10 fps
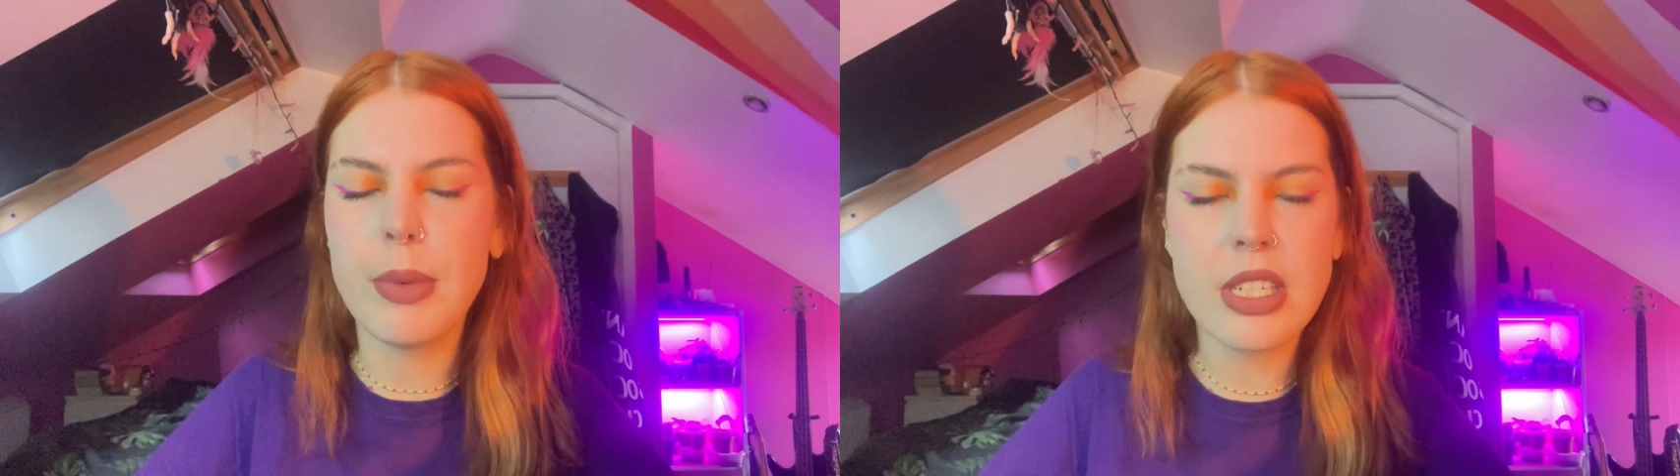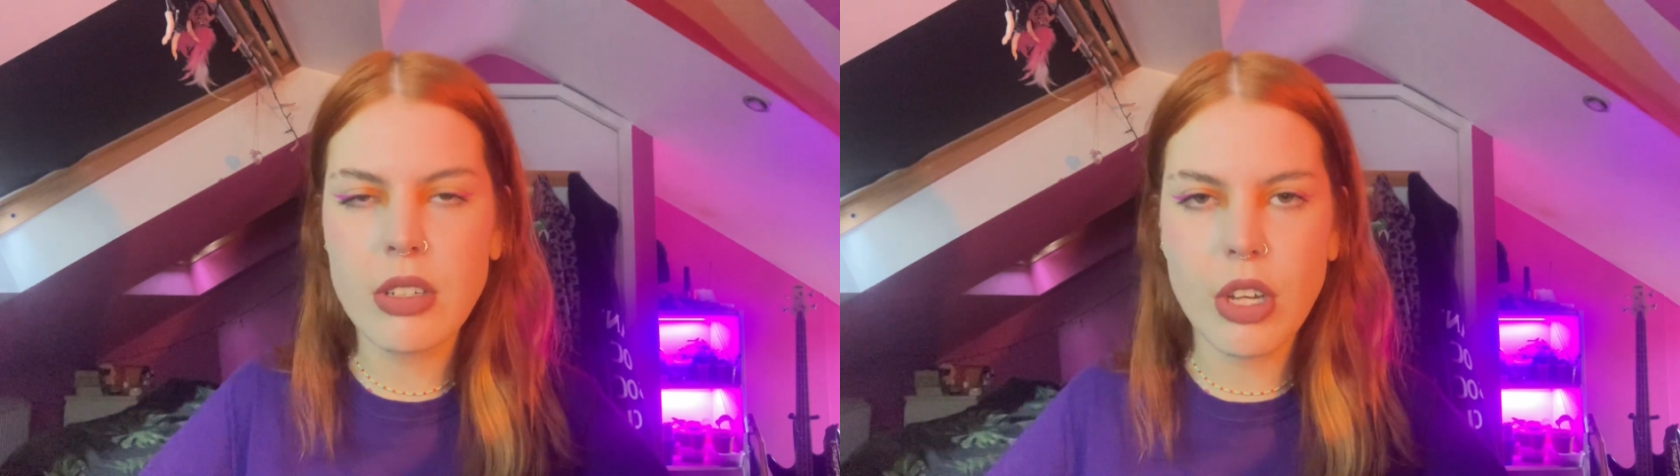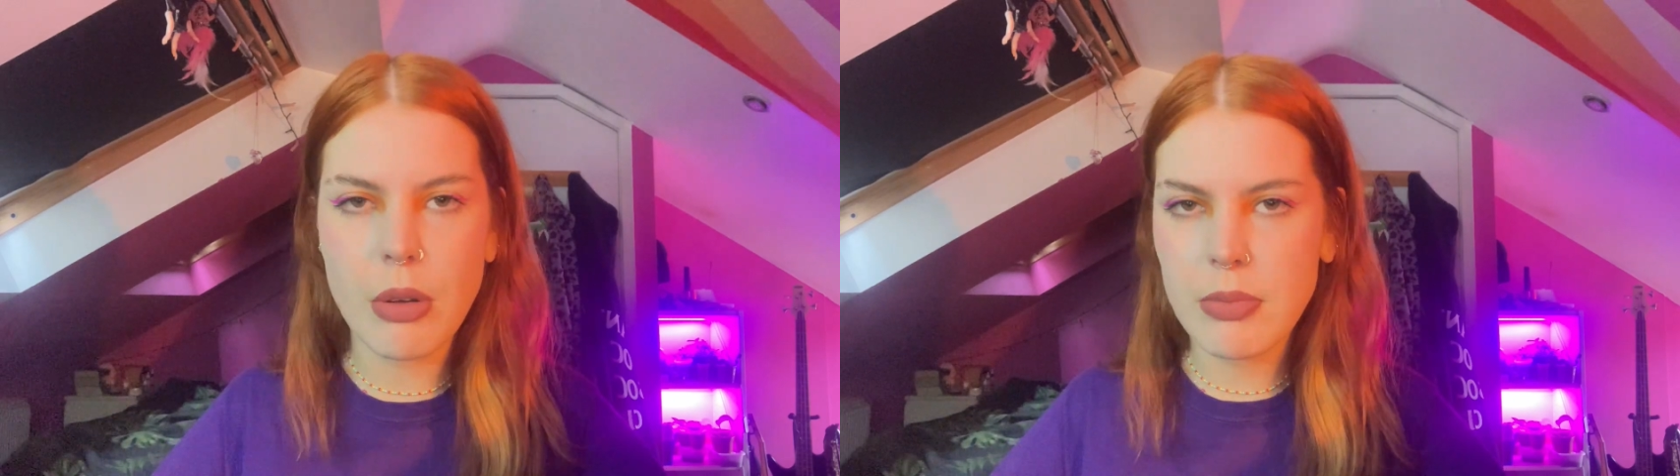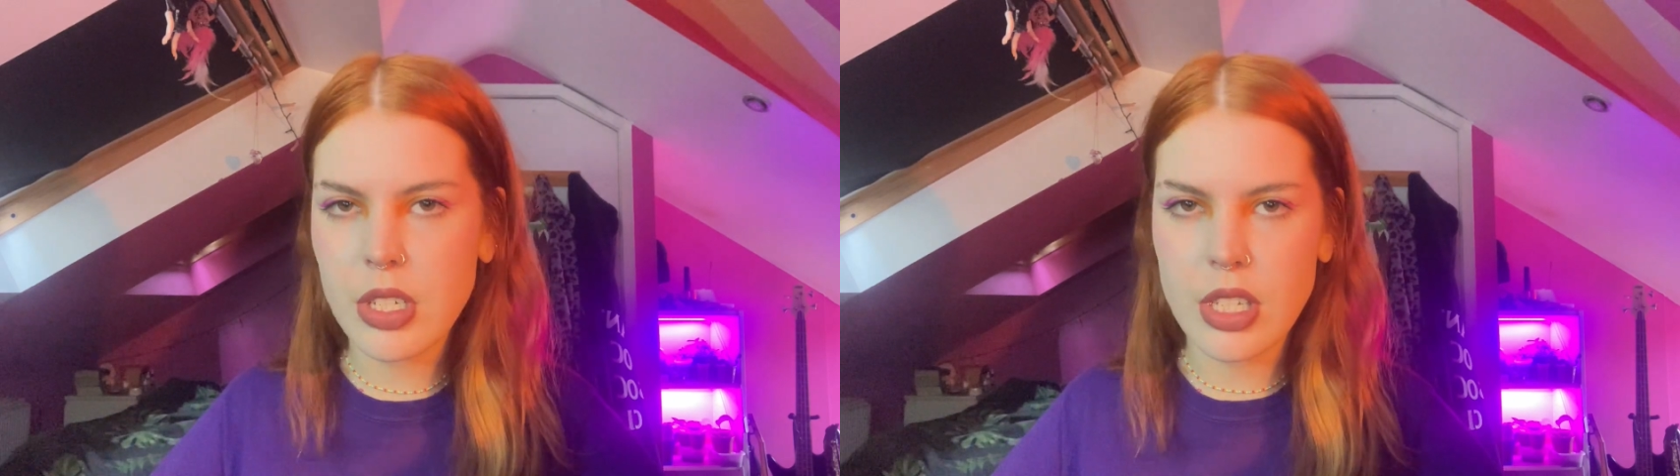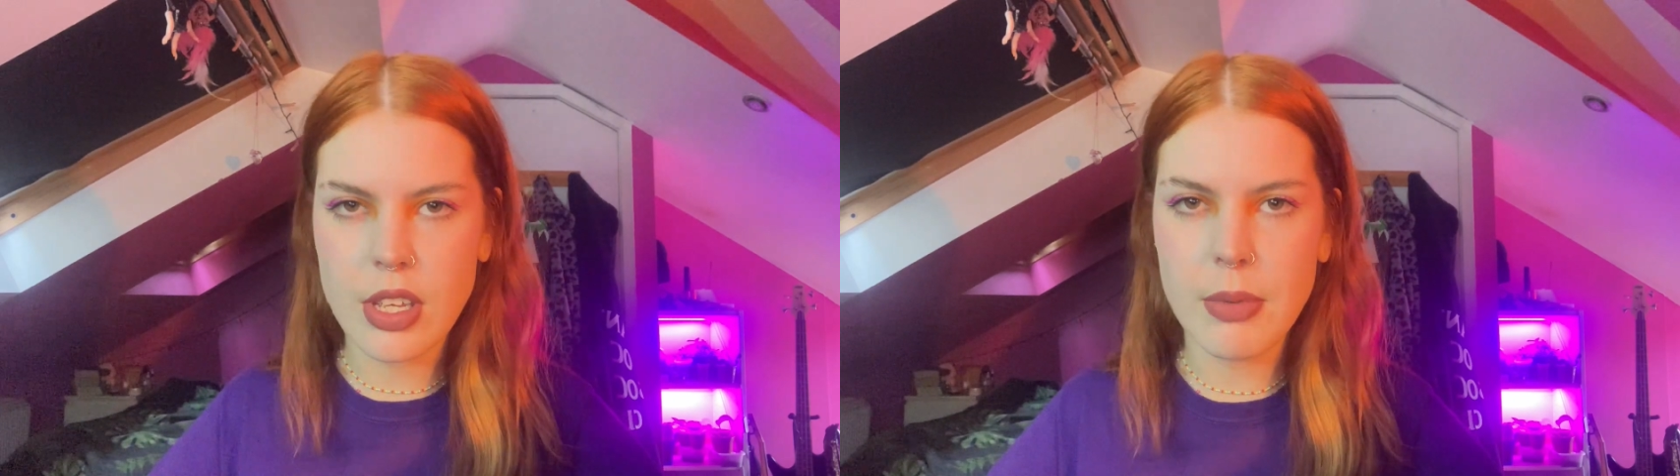We don't go up
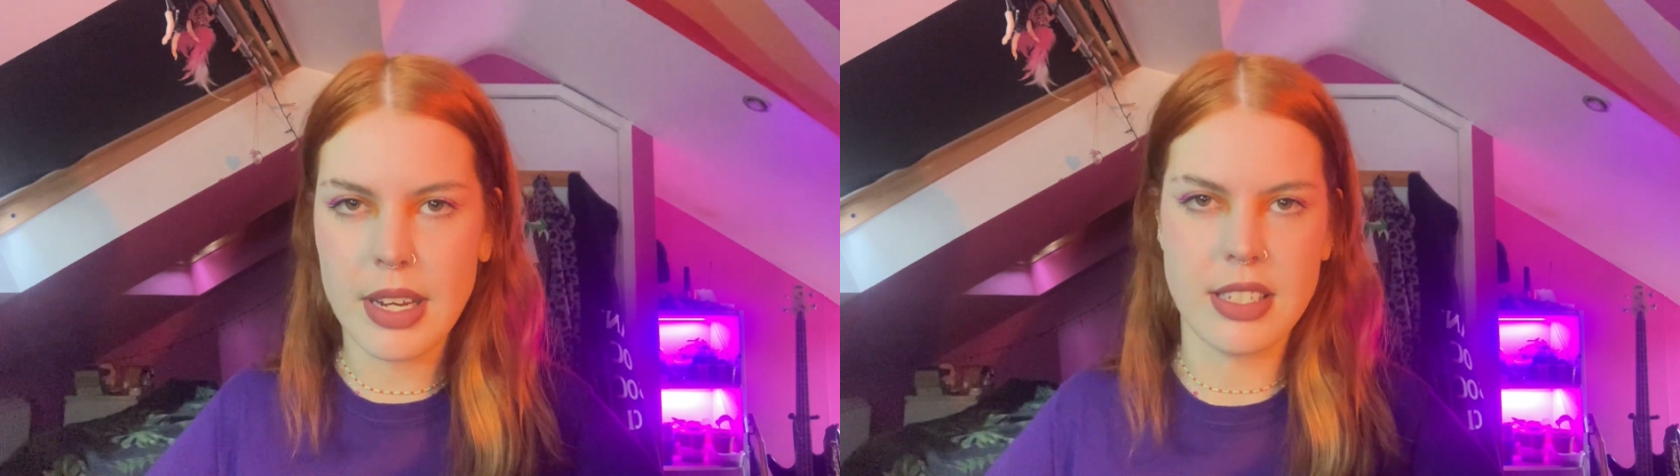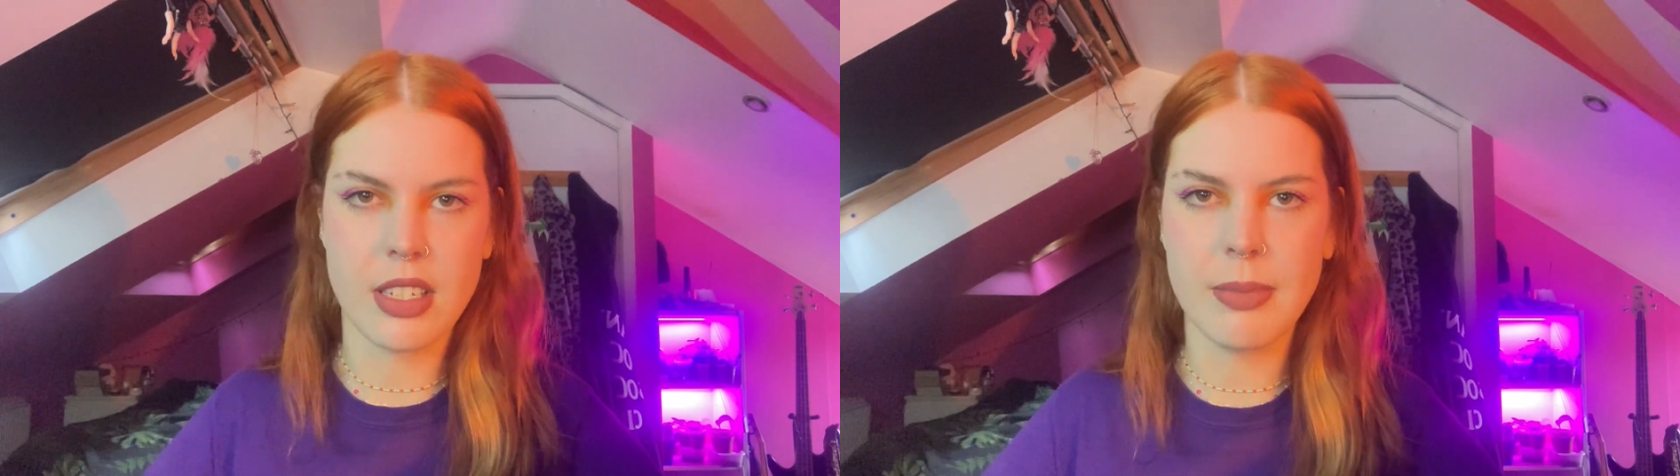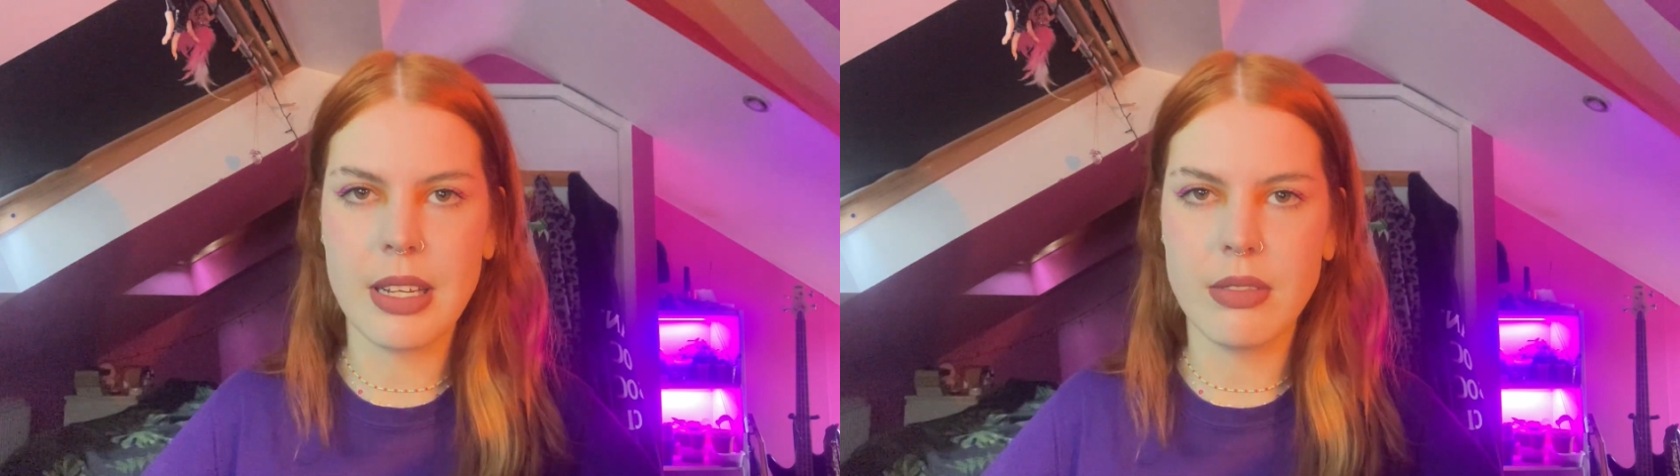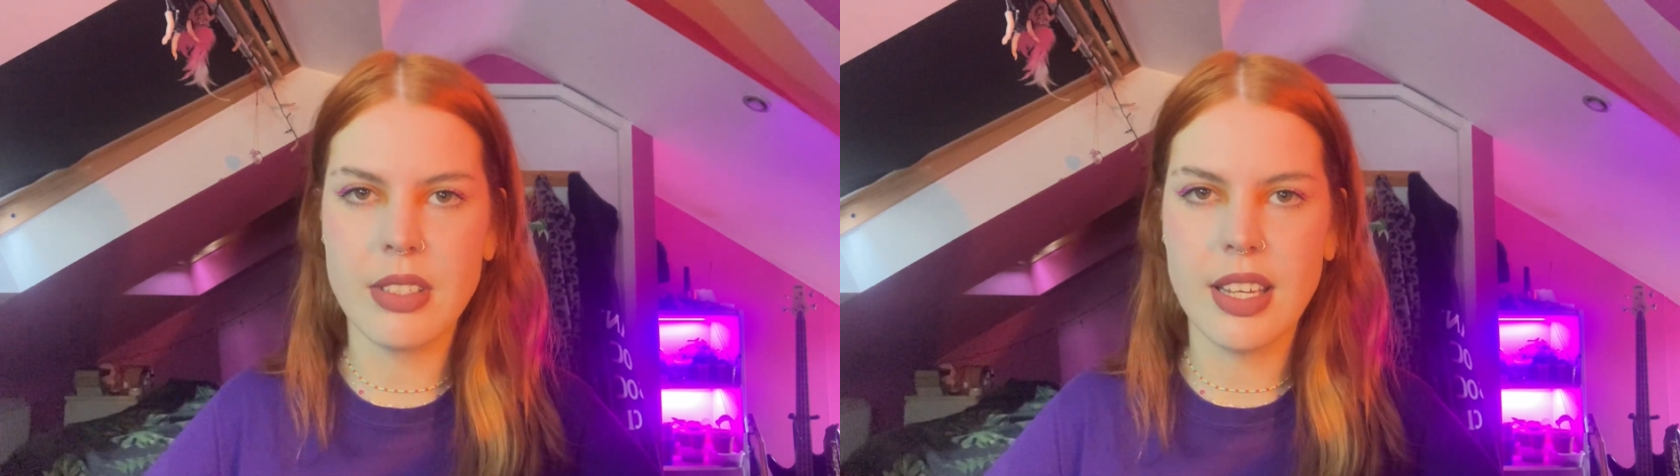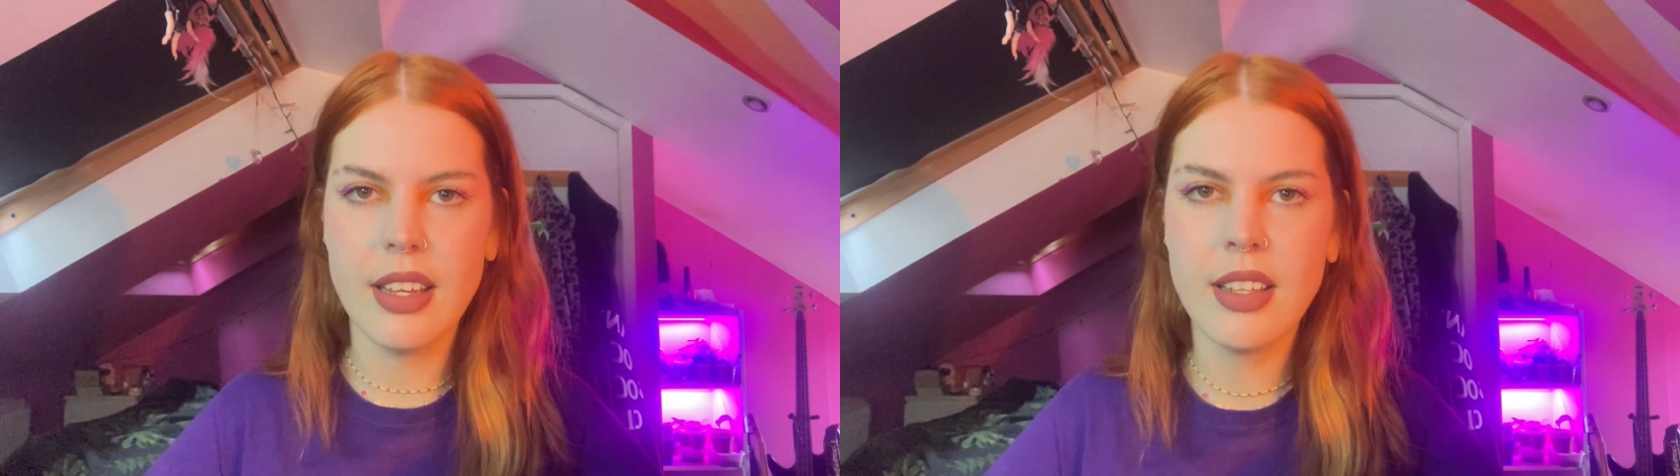to you and ask
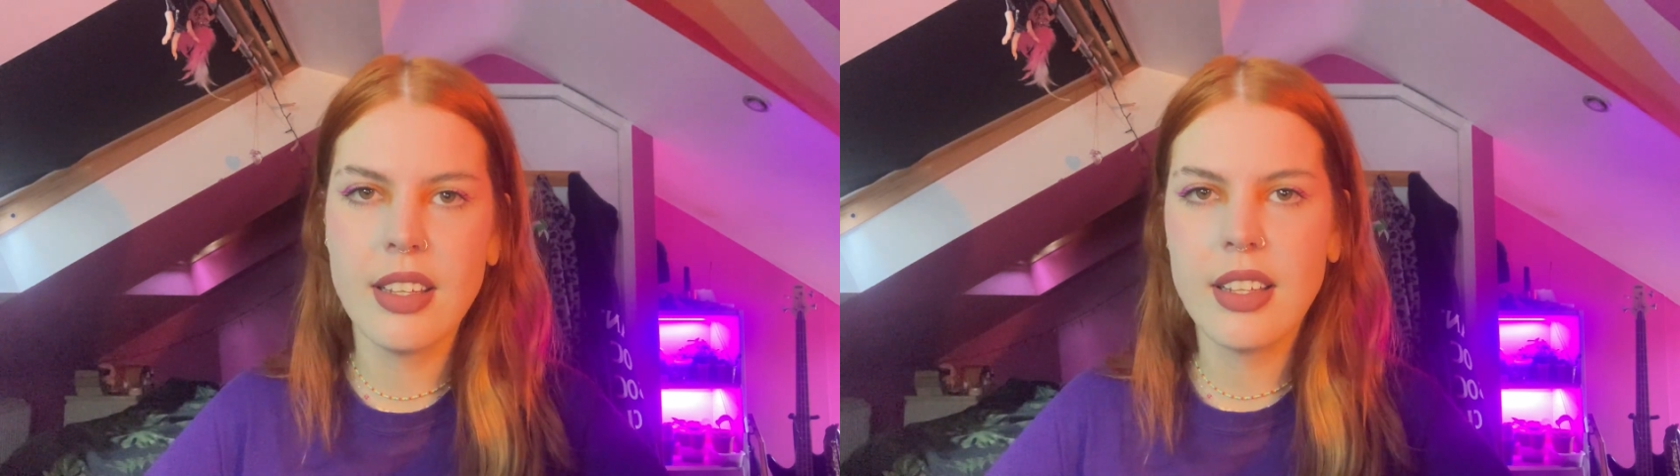about it.